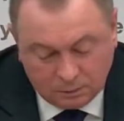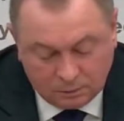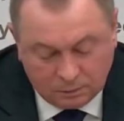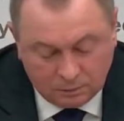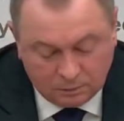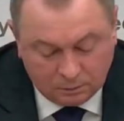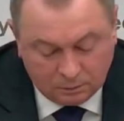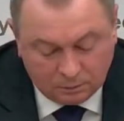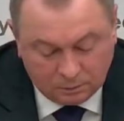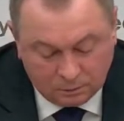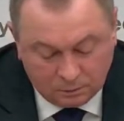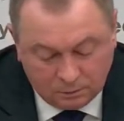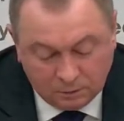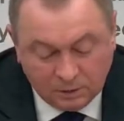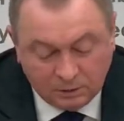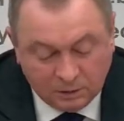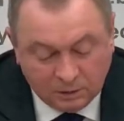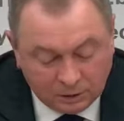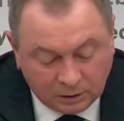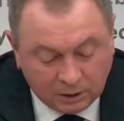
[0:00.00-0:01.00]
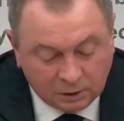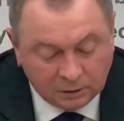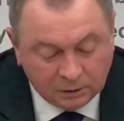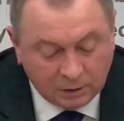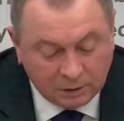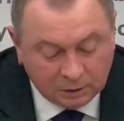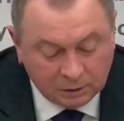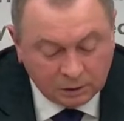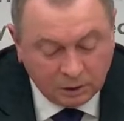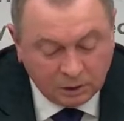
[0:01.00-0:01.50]
the president
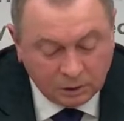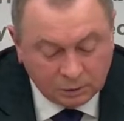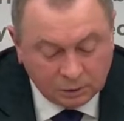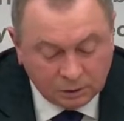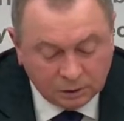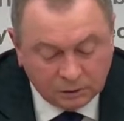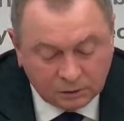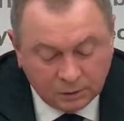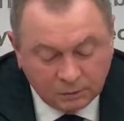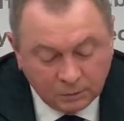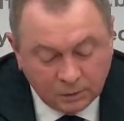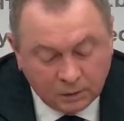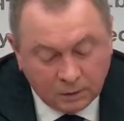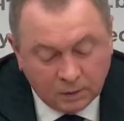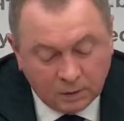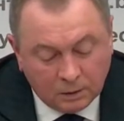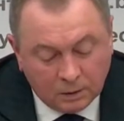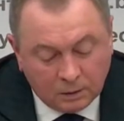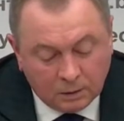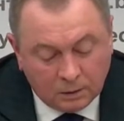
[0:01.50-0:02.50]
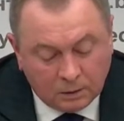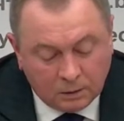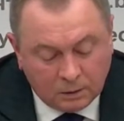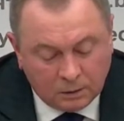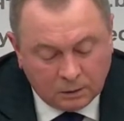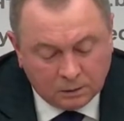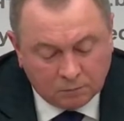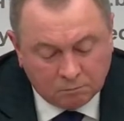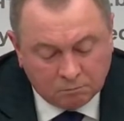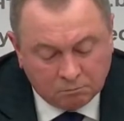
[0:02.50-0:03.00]
or the certain
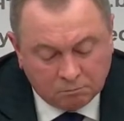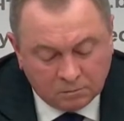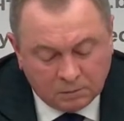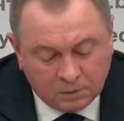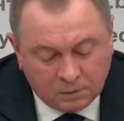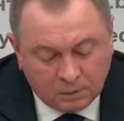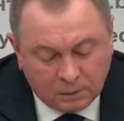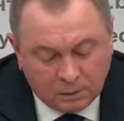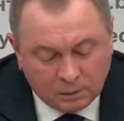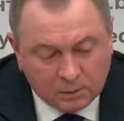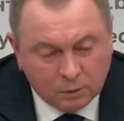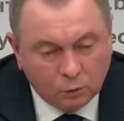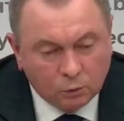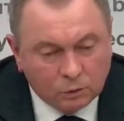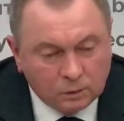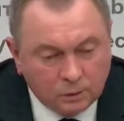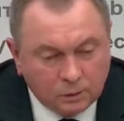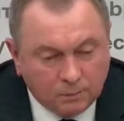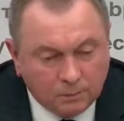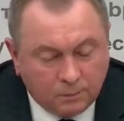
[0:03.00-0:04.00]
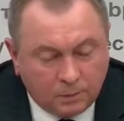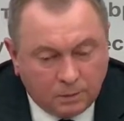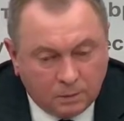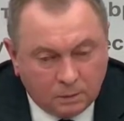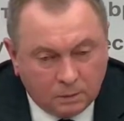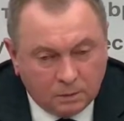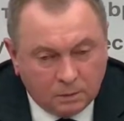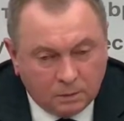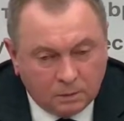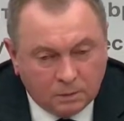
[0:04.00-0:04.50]
person is to blame
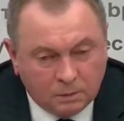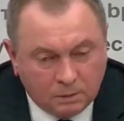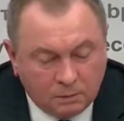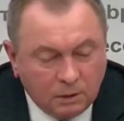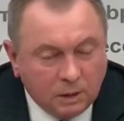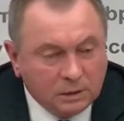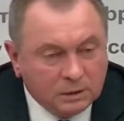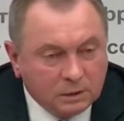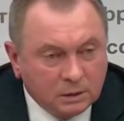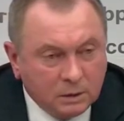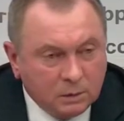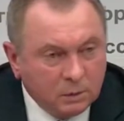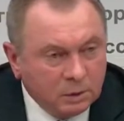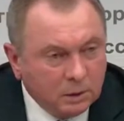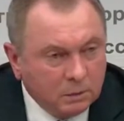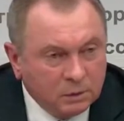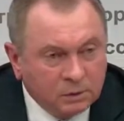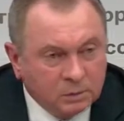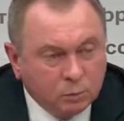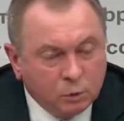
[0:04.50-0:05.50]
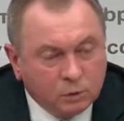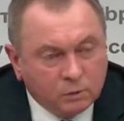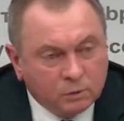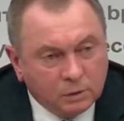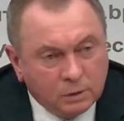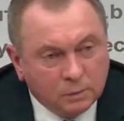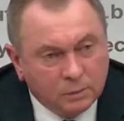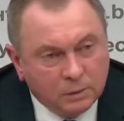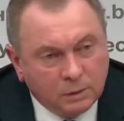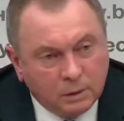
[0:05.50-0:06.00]
is
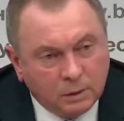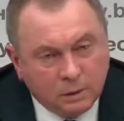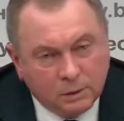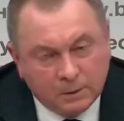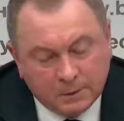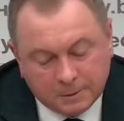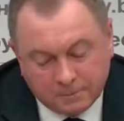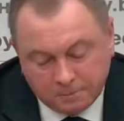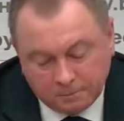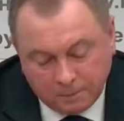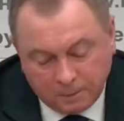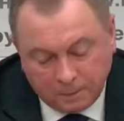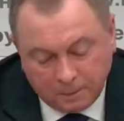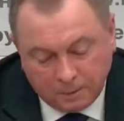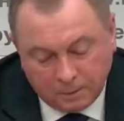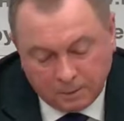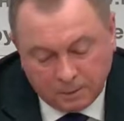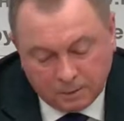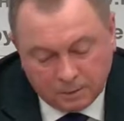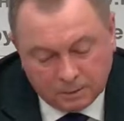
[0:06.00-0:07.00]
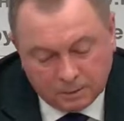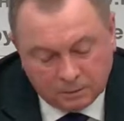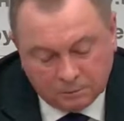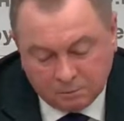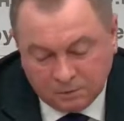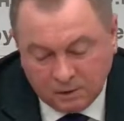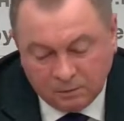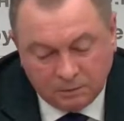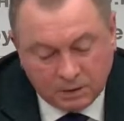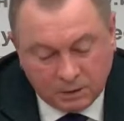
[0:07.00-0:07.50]
groundless for me.
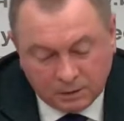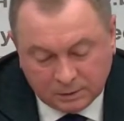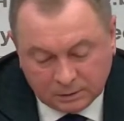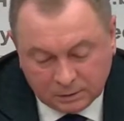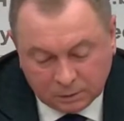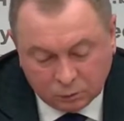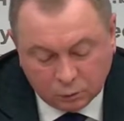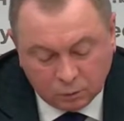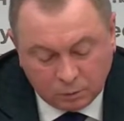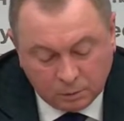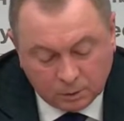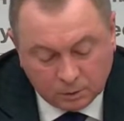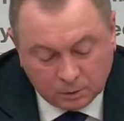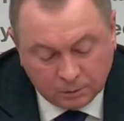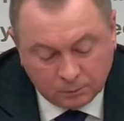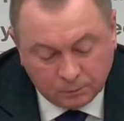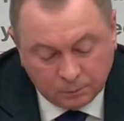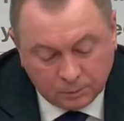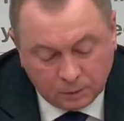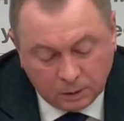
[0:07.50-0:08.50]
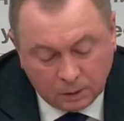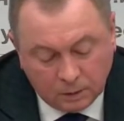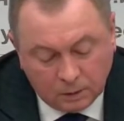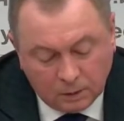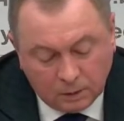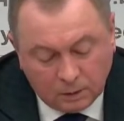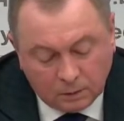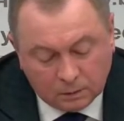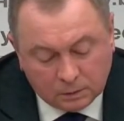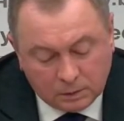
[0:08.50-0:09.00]
And I don't
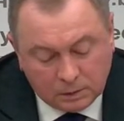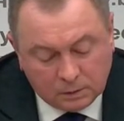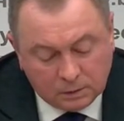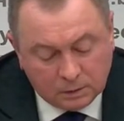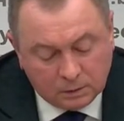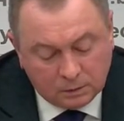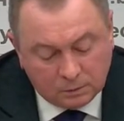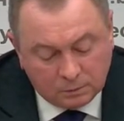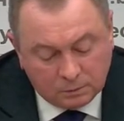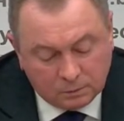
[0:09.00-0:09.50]
think this is